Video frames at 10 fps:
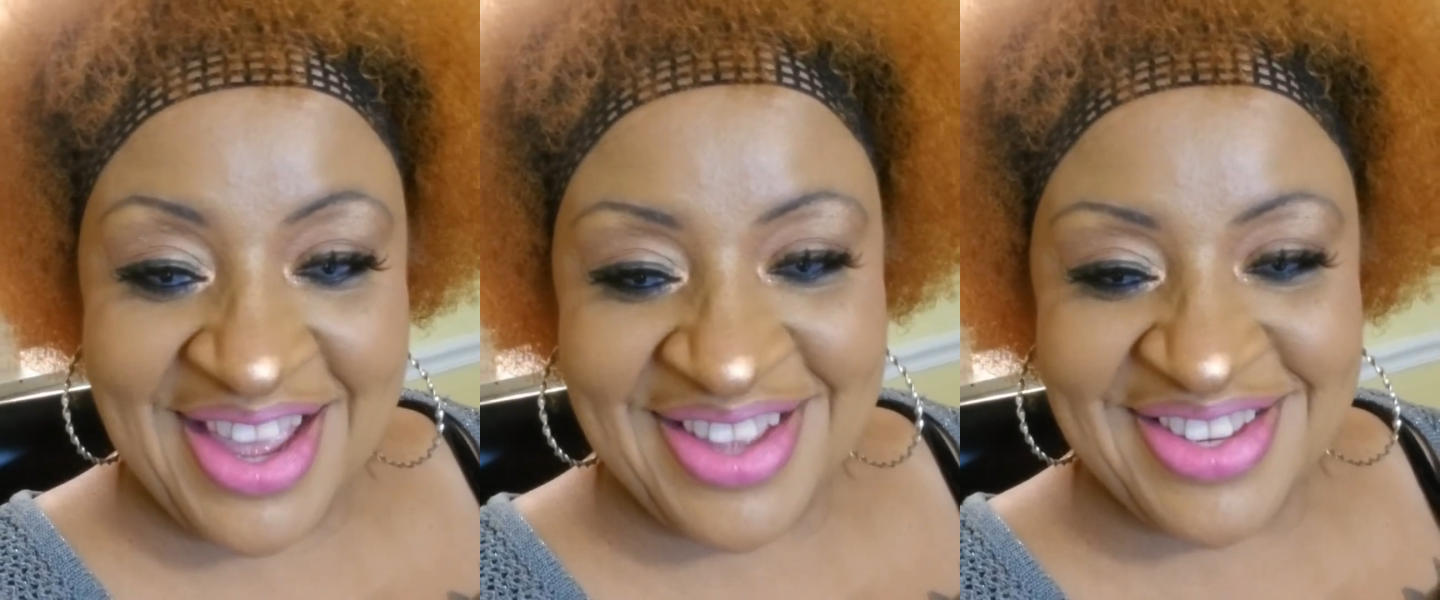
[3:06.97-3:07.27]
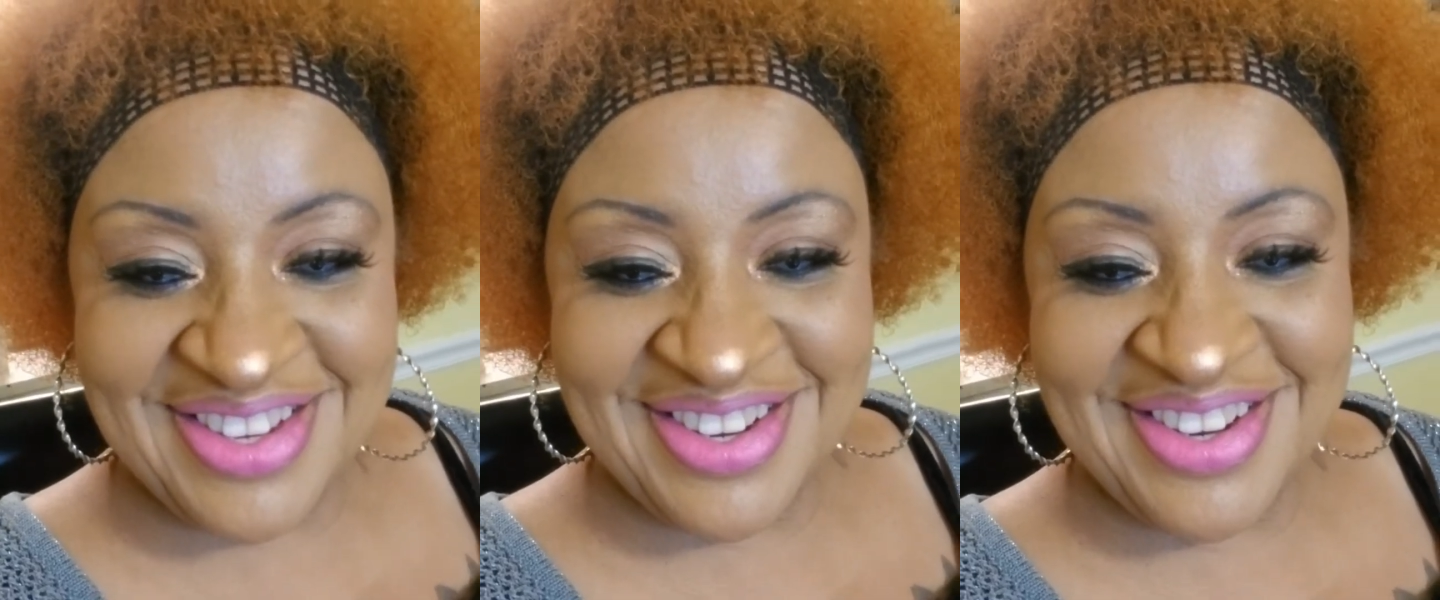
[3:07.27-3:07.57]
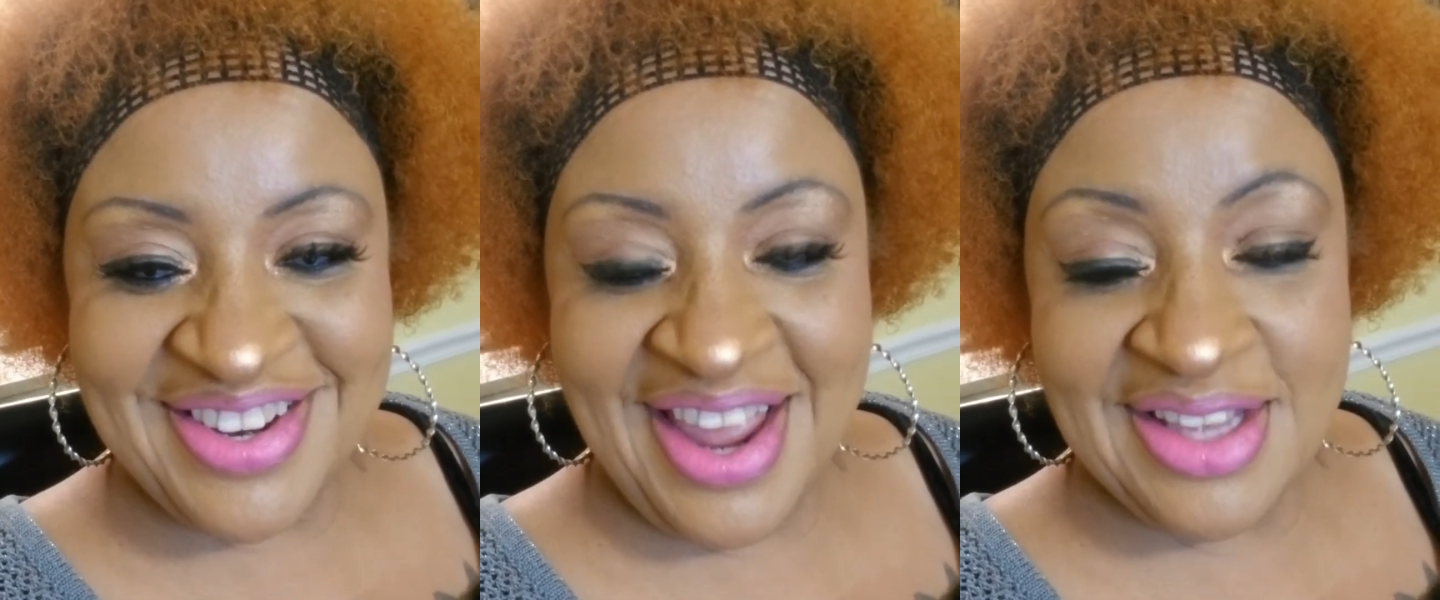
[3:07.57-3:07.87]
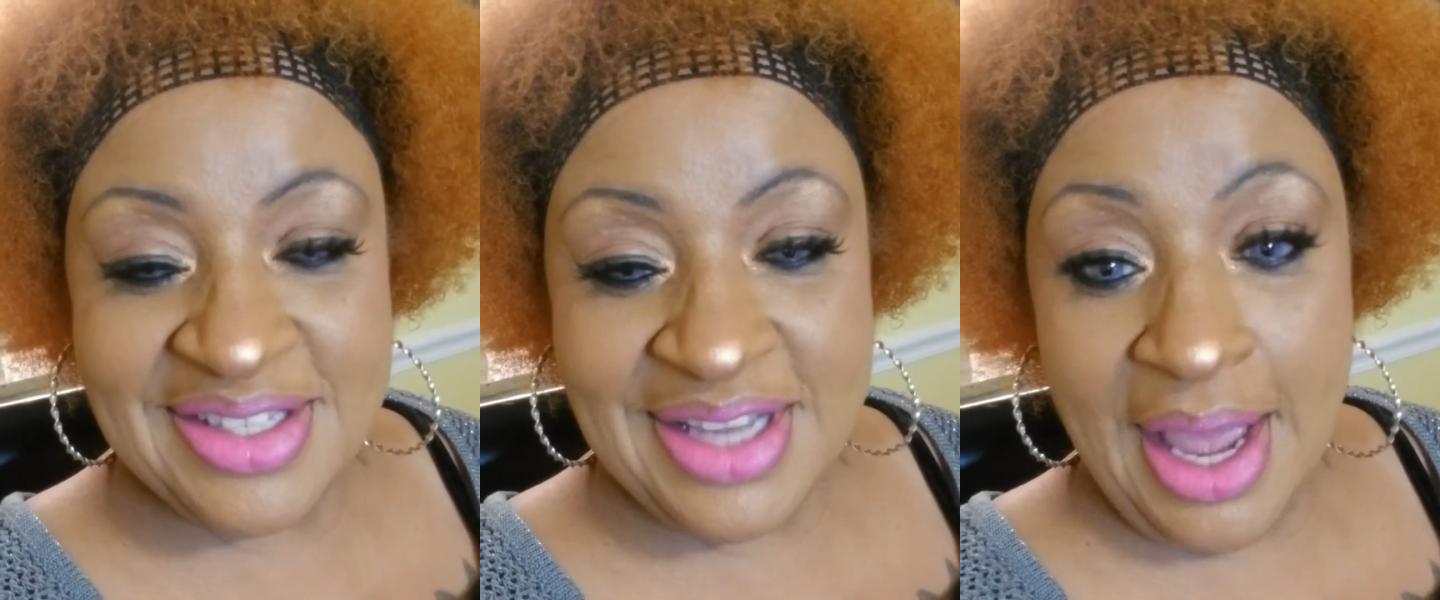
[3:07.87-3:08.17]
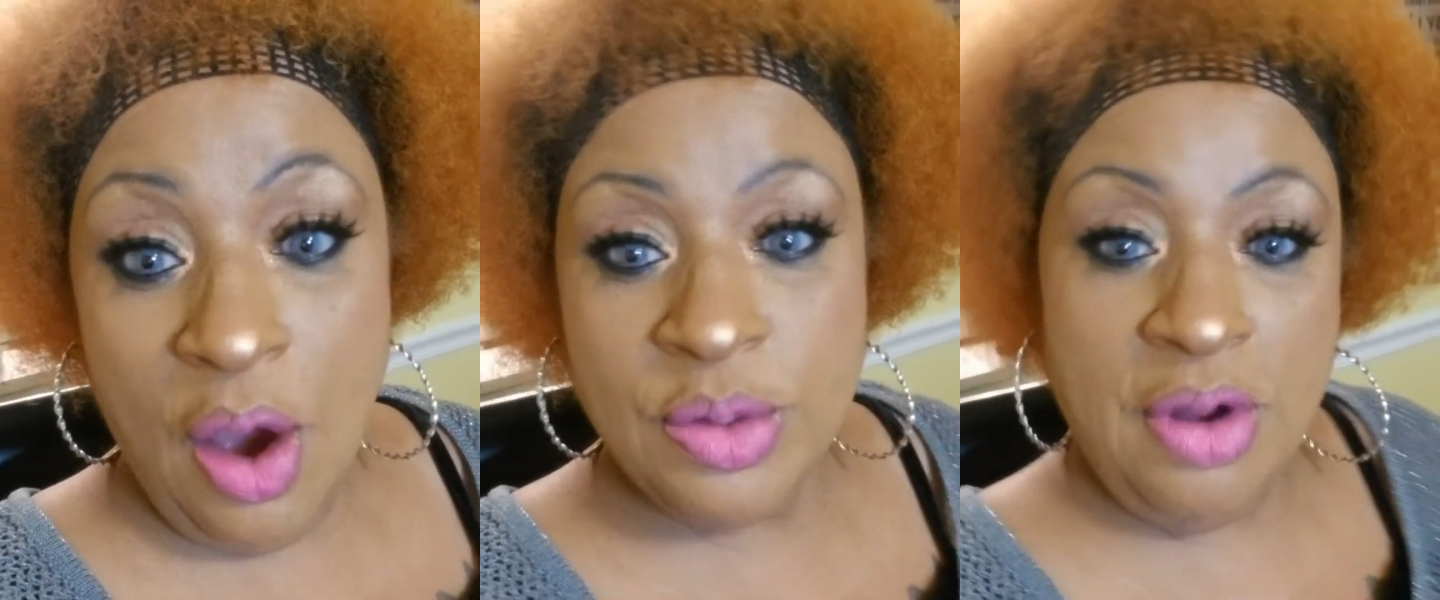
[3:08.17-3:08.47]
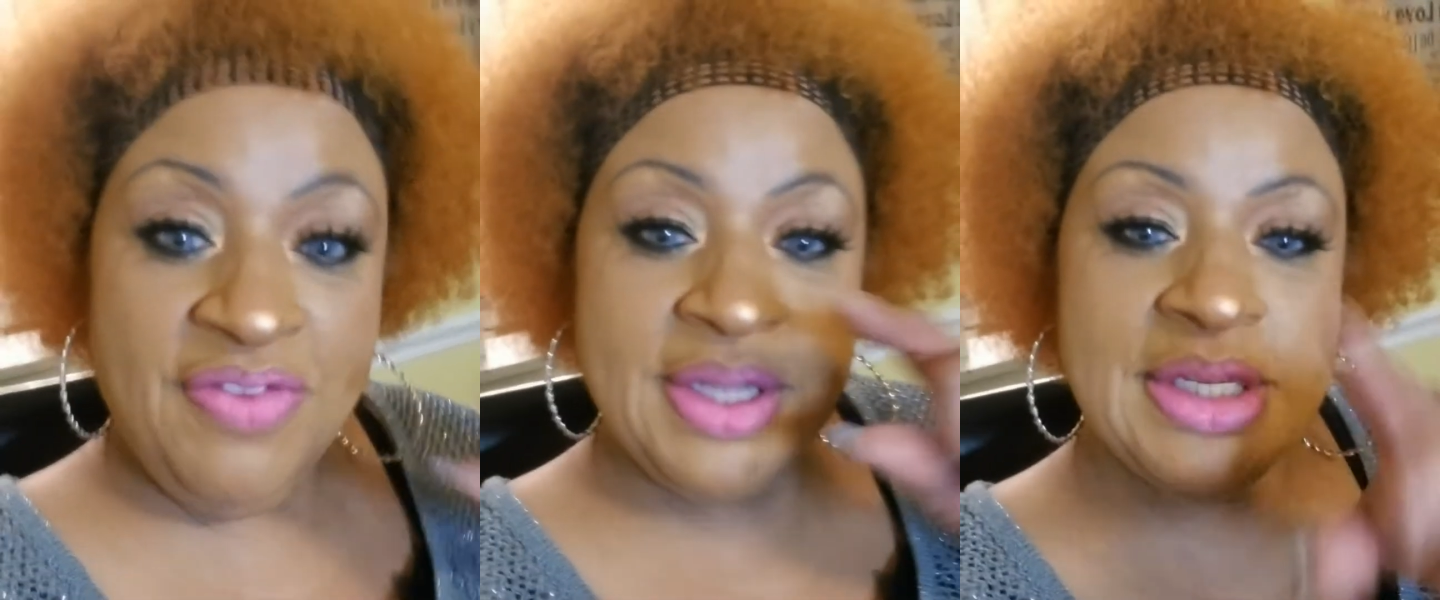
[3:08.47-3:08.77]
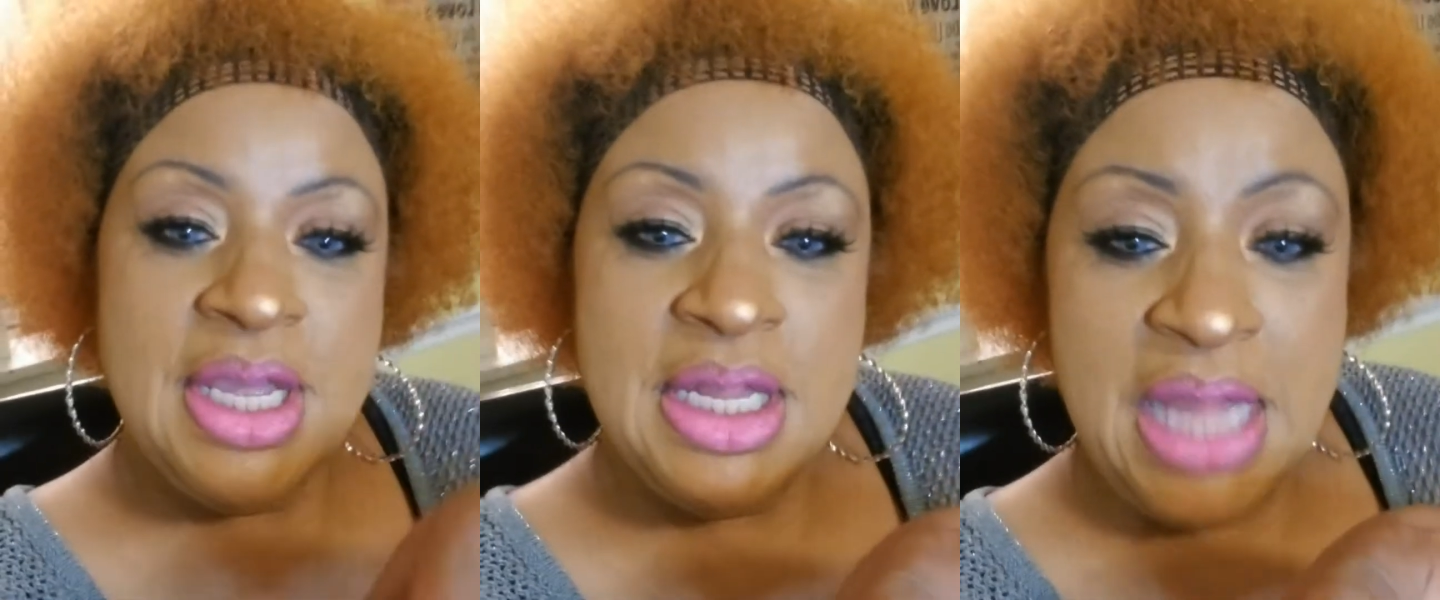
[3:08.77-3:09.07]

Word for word: Until the next time. Oh, don't forget to hit